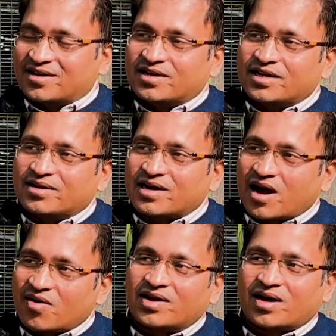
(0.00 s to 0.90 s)
In
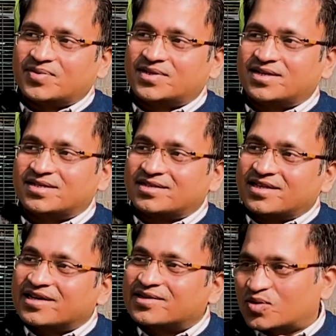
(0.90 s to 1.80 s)
our absence,
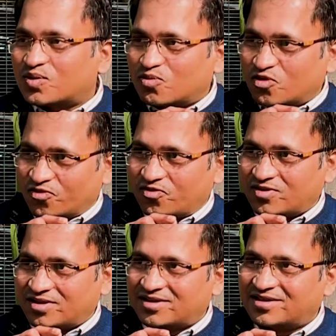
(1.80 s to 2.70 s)
things will move.
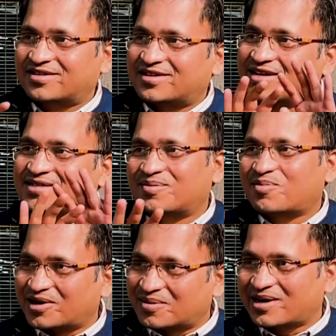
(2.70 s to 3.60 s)
That's the
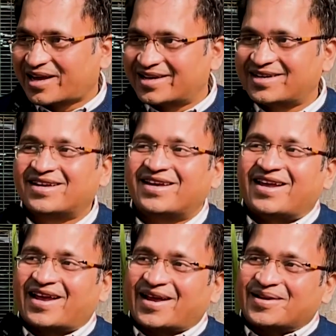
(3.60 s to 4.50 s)
bottom line.
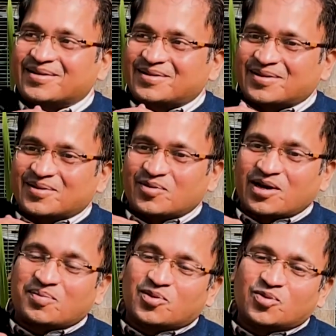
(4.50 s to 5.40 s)
And we
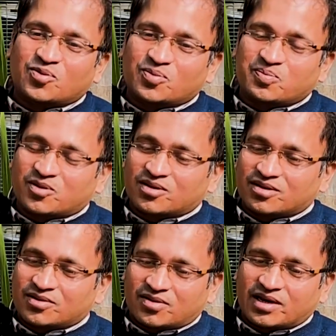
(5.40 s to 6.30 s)
have to,
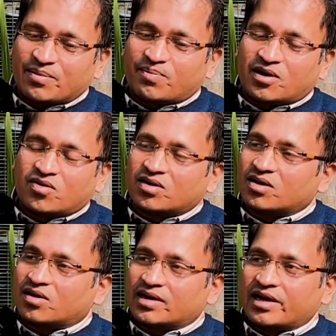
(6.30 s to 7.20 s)
empower
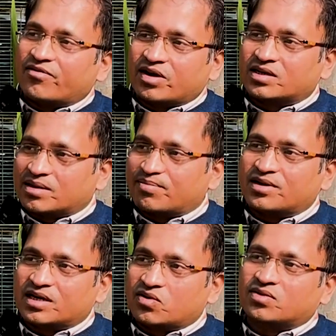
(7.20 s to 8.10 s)
or aware
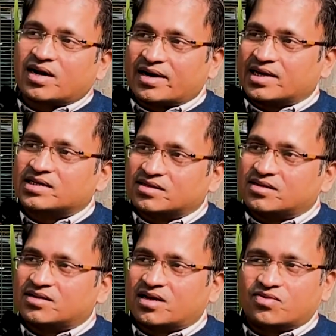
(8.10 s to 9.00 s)
somebody to that
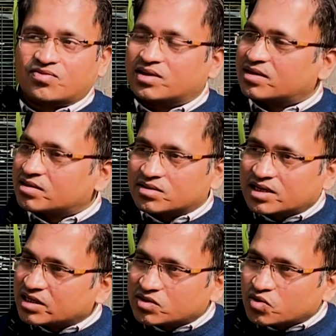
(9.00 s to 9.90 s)
extent that
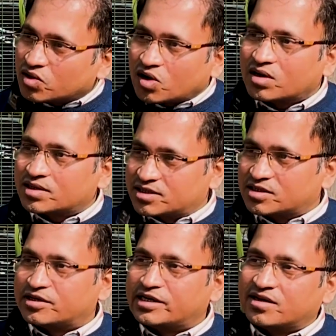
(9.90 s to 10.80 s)
they should not
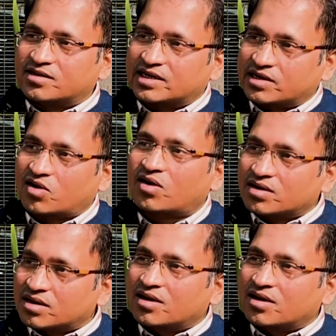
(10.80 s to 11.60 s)
need us at all